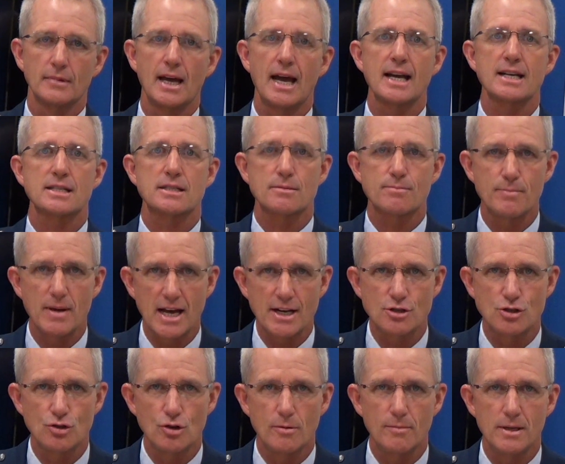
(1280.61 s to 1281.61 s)
I
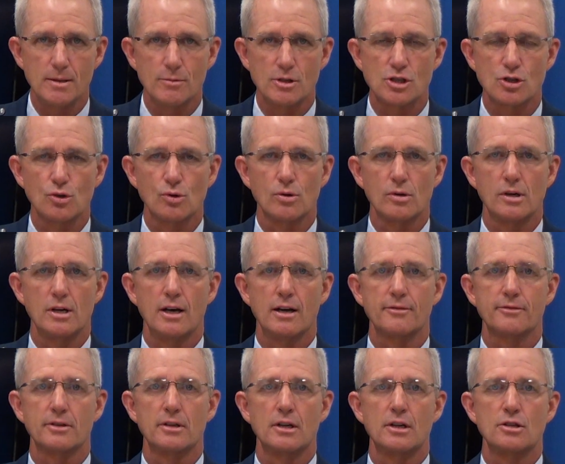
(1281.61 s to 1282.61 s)
expect you to be mature
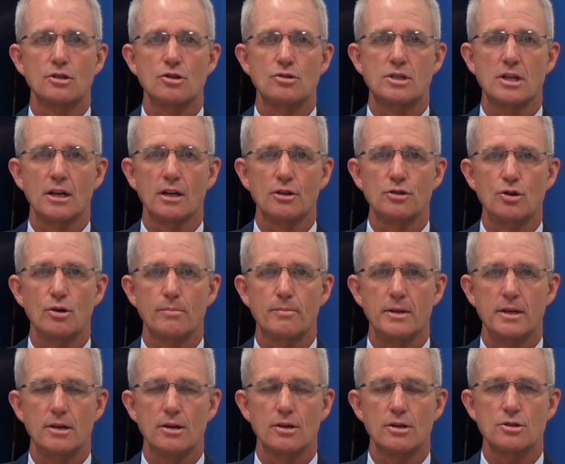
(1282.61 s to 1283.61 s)
enough to tell your
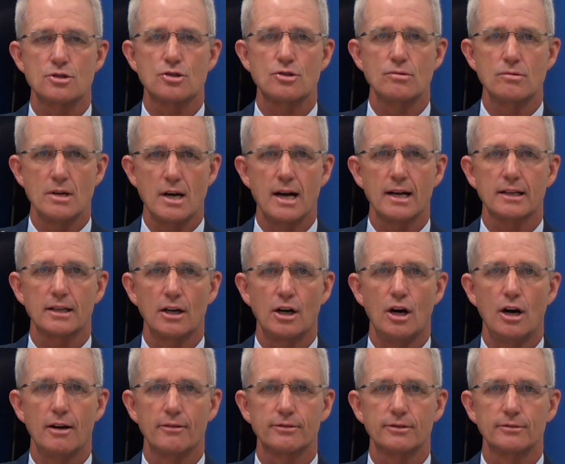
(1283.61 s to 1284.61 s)
peers to knock it
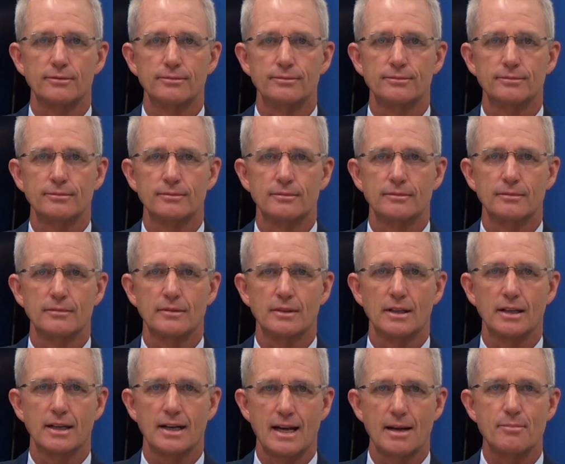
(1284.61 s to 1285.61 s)
off.
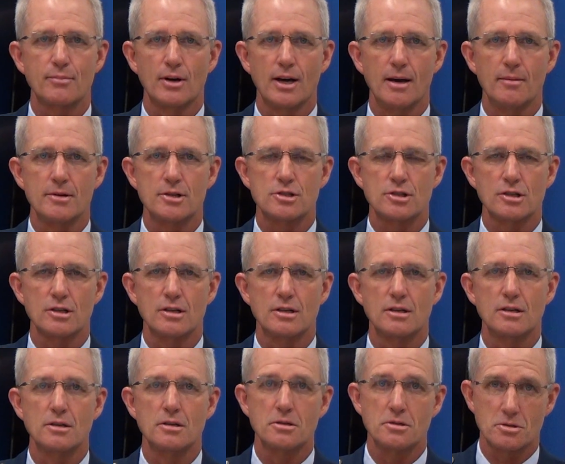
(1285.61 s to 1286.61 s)
And I promise you,
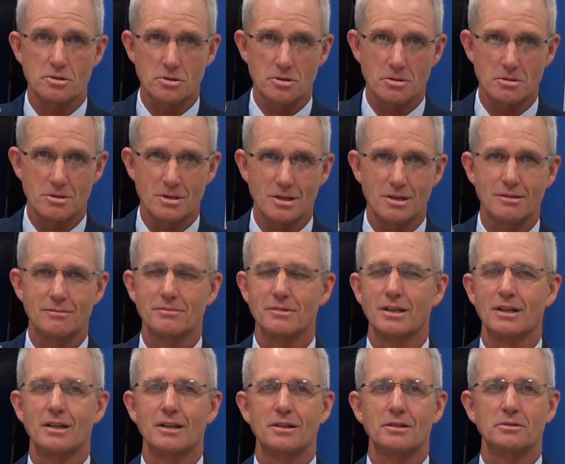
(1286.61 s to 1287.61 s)
Susie
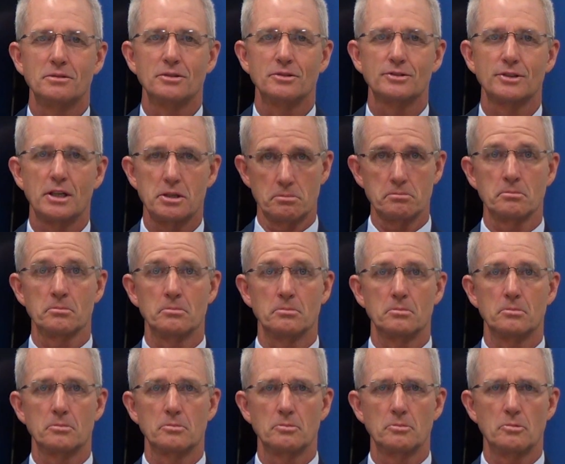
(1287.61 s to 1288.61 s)
will say,
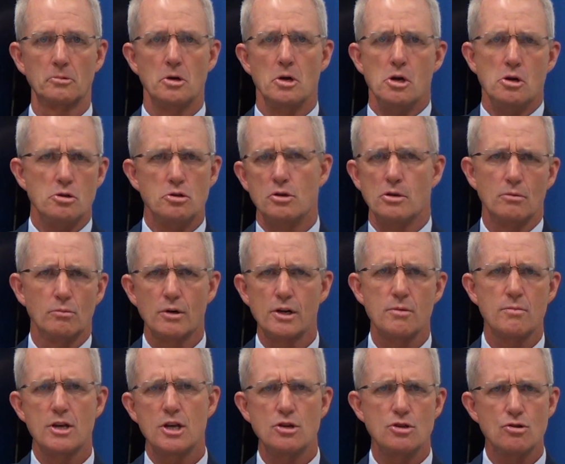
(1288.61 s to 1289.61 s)
what do
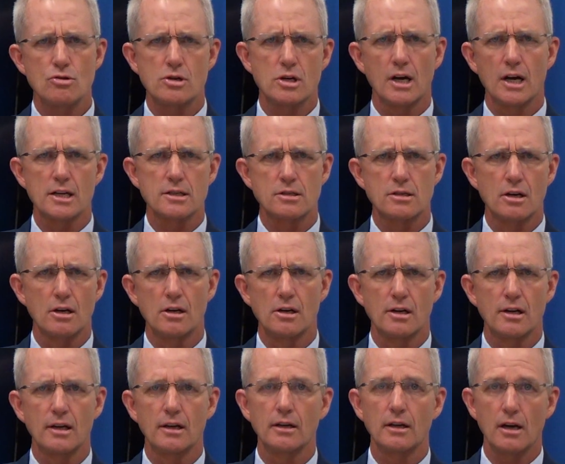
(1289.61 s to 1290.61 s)
you mean? You cussed?
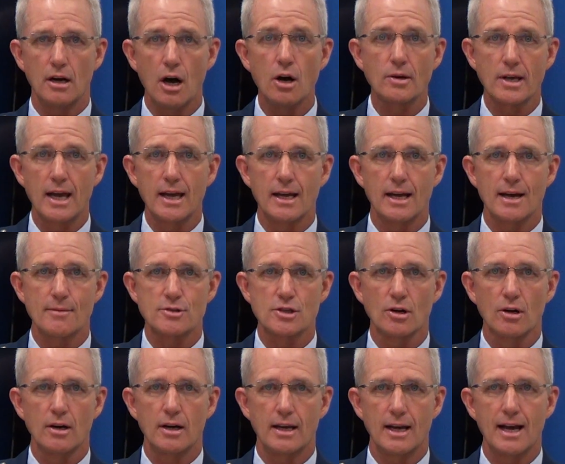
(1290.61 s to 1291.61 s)
Okay, I'm
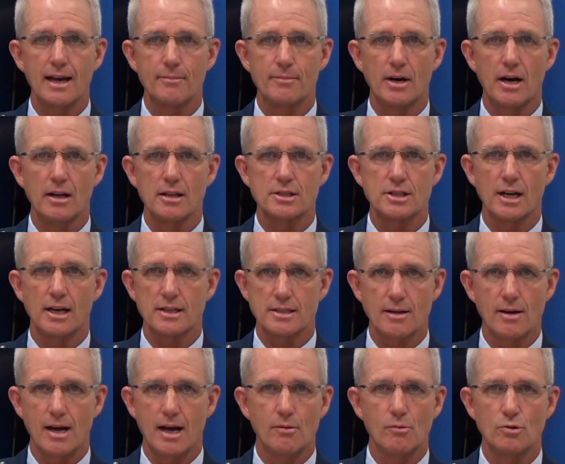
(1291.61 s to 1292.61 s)
sorry. I apologize.
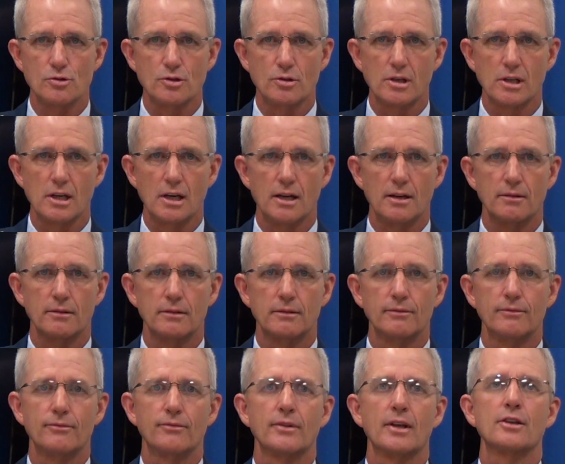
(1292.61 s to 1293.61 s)
I won't do it again.
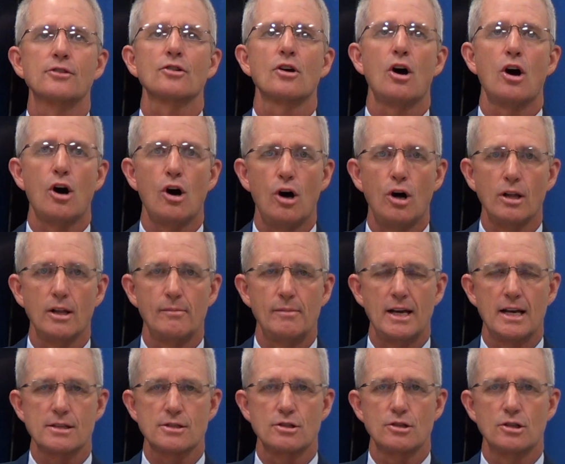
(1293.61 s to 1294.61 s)
That's all I'm
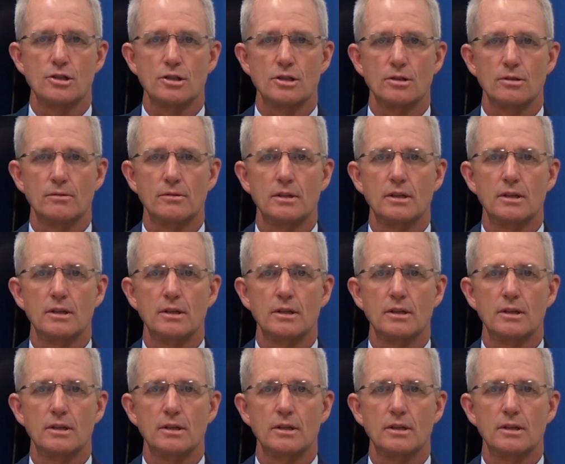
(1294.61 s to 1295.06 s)
asking you to do.